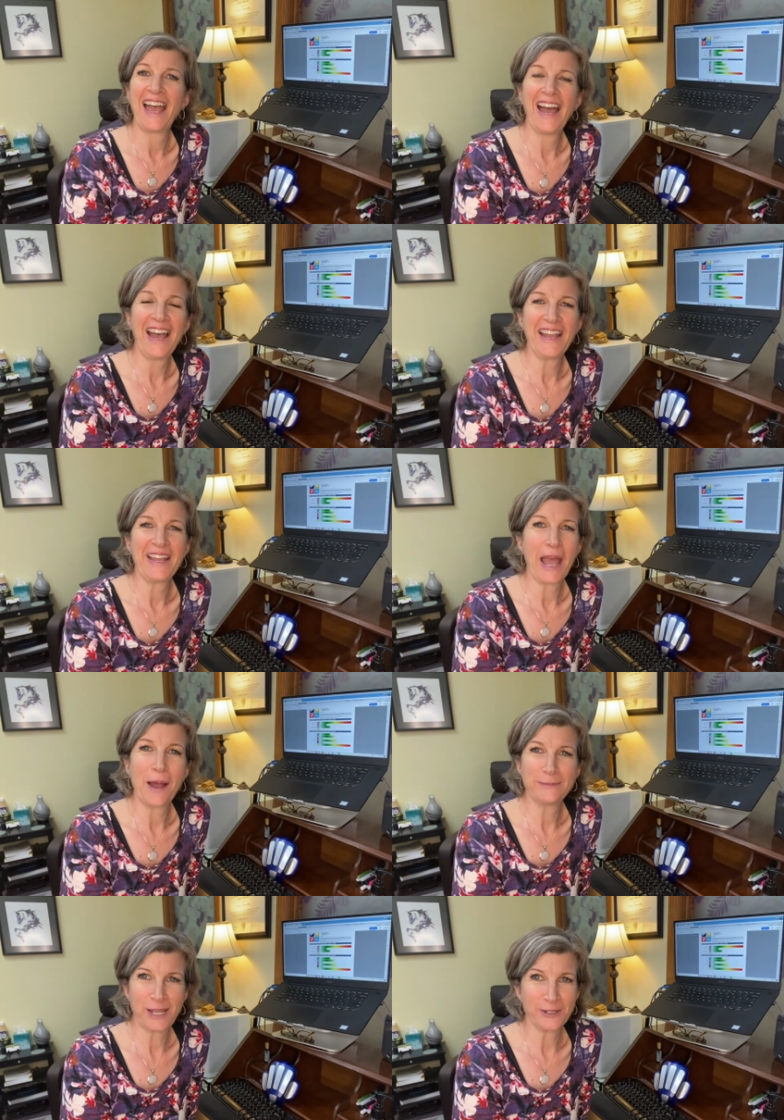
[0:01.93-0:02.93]
Hi,
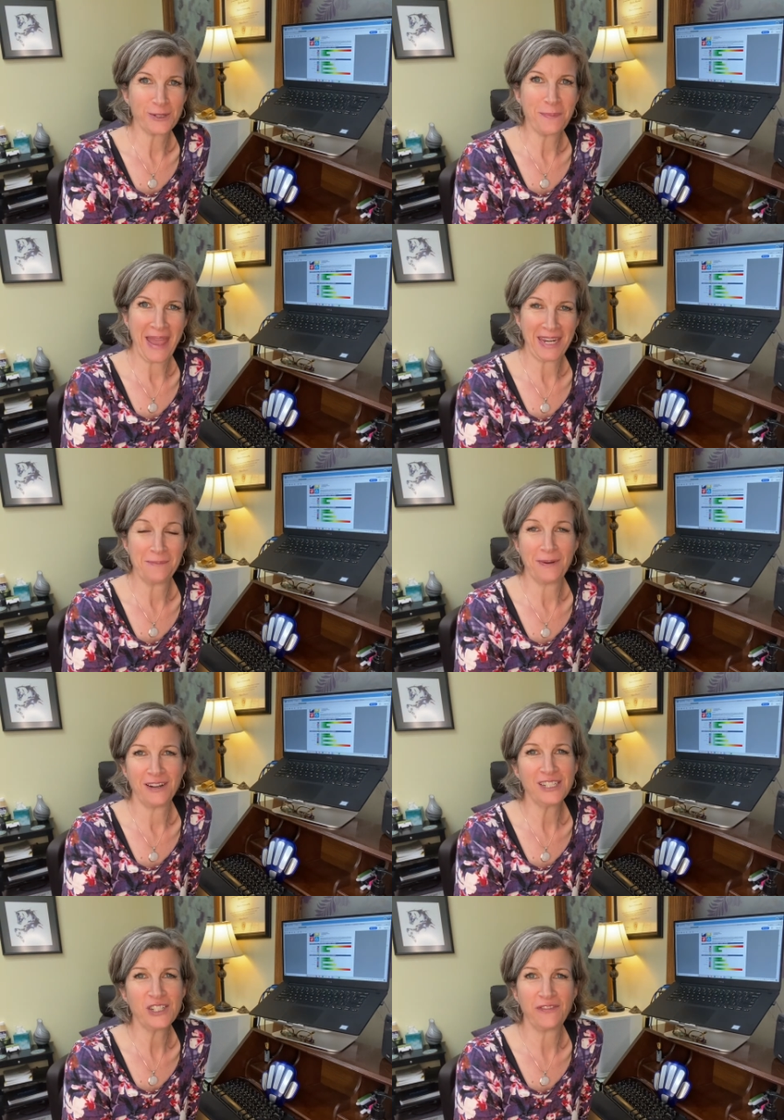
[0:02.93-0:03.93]
I'm Dr. Patti
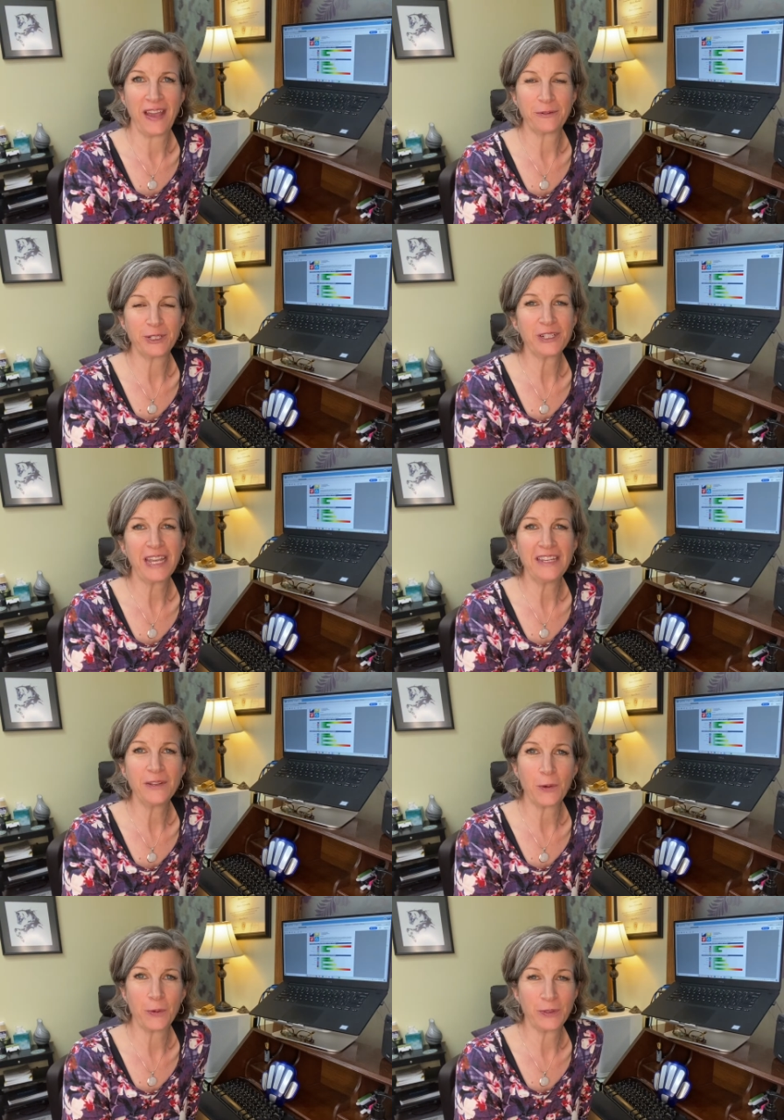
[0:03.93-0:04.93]
Bartsch, founder
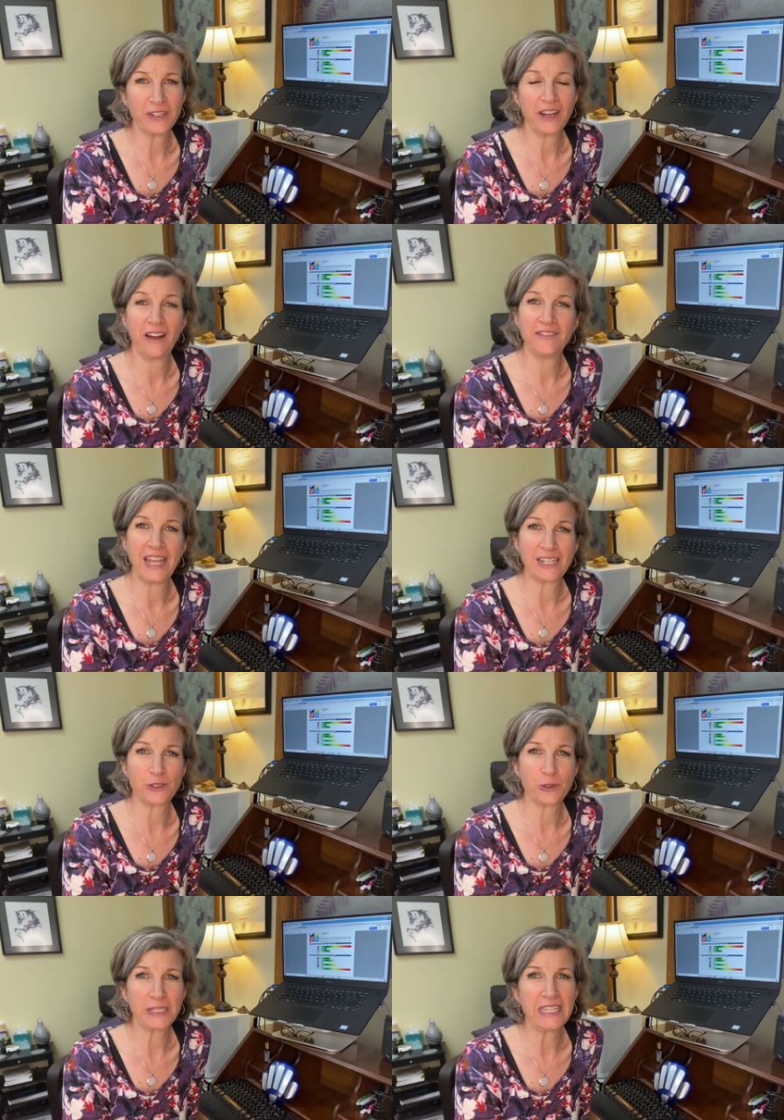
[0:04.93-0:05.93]
and owner of
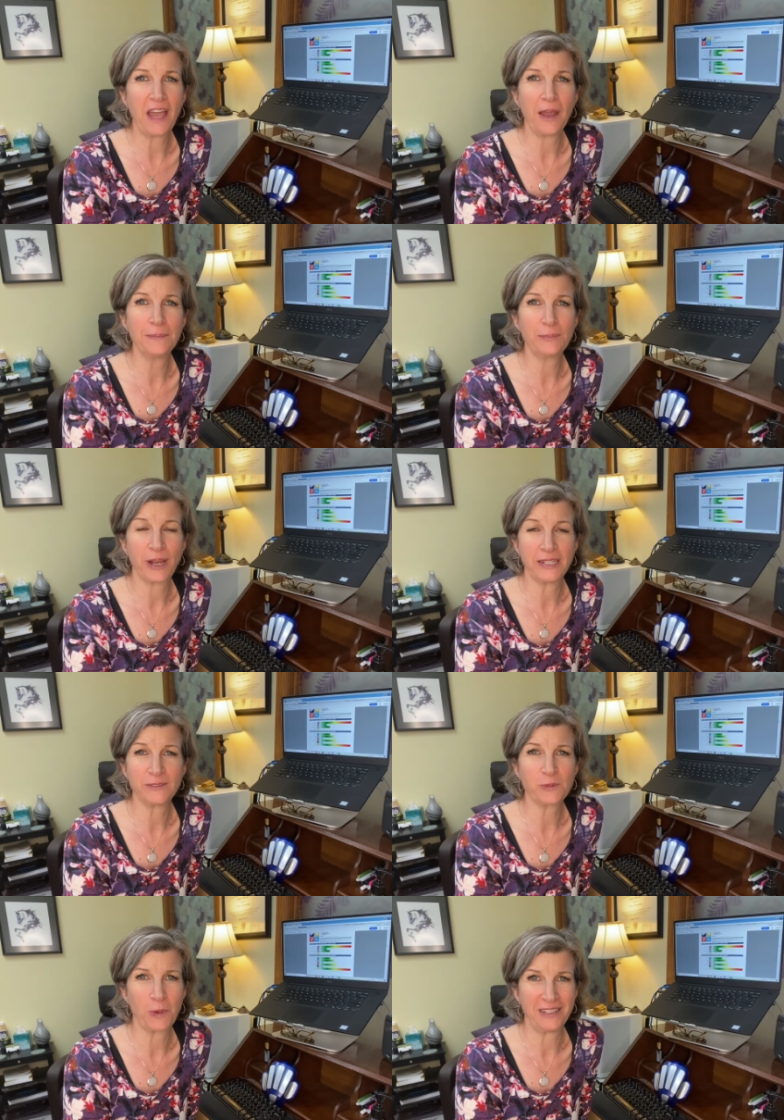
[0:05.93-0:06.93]
Naturally
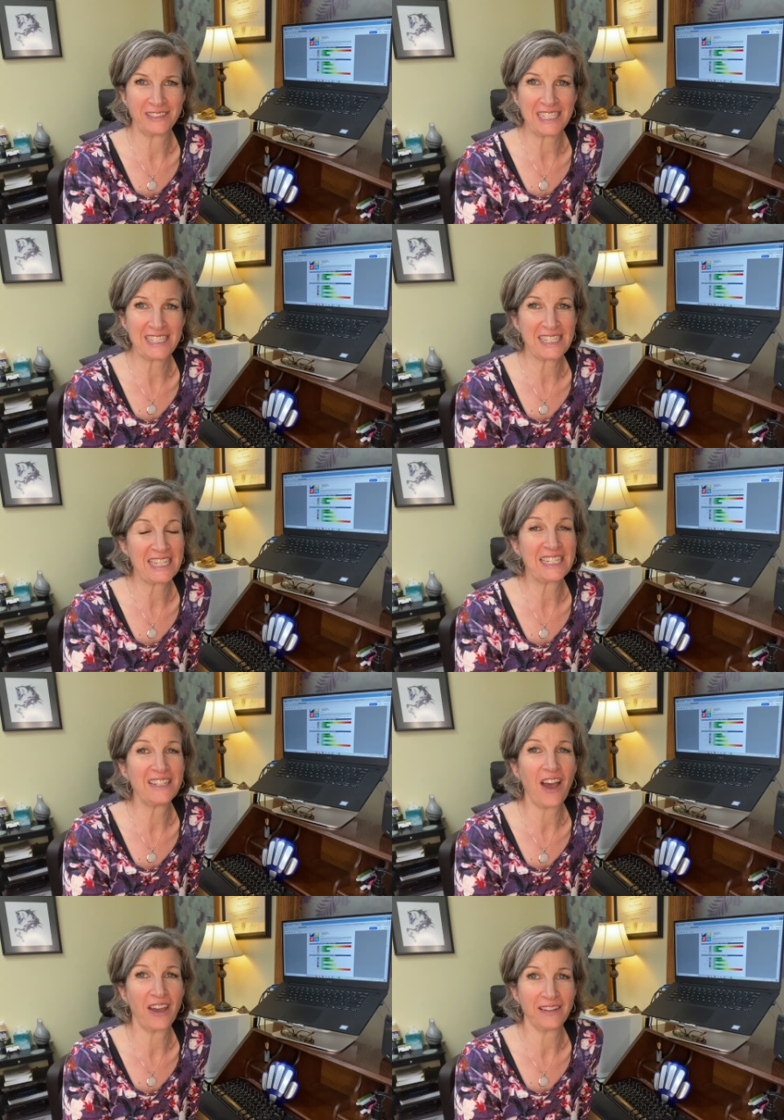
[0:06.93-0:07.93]
Unbridled Wellness
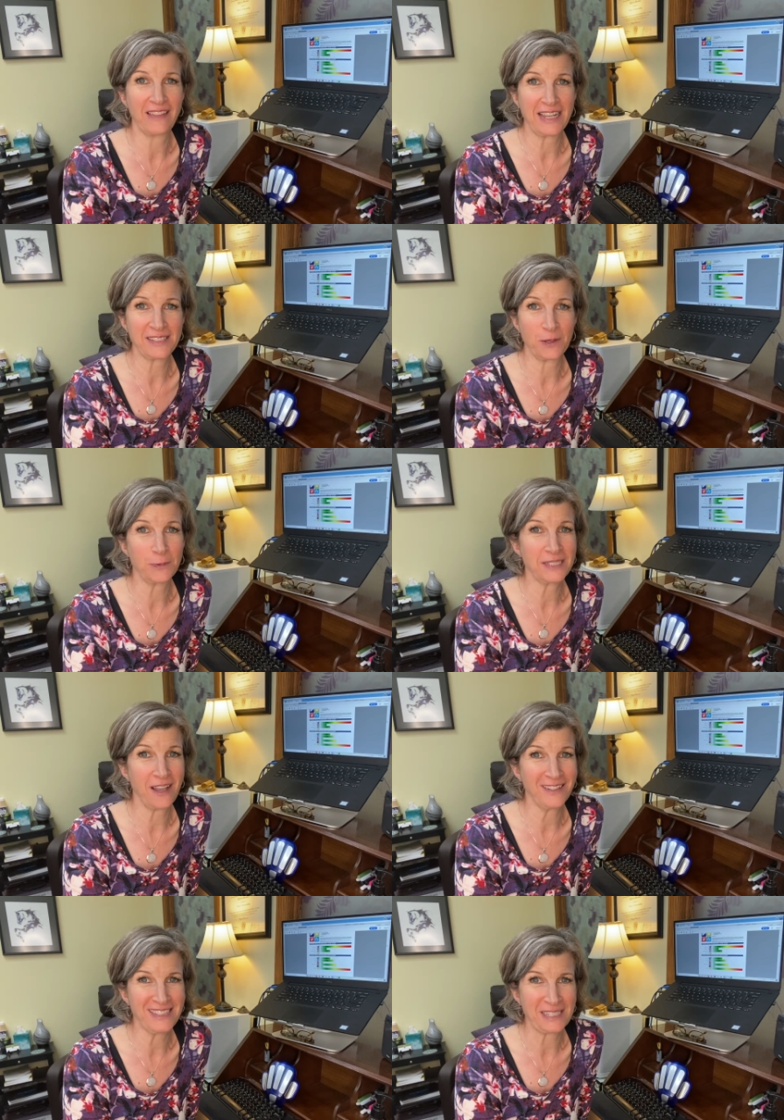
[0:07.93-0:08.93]
in Onalaska,
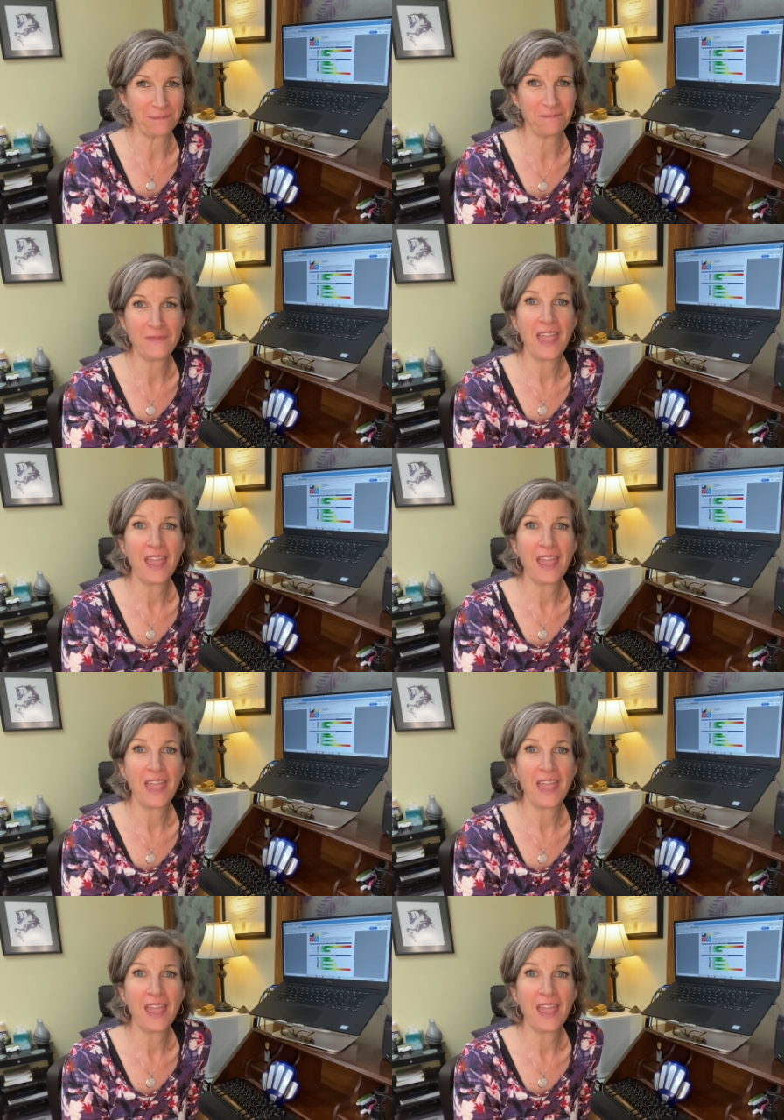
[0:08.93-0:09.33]
Wisconsin.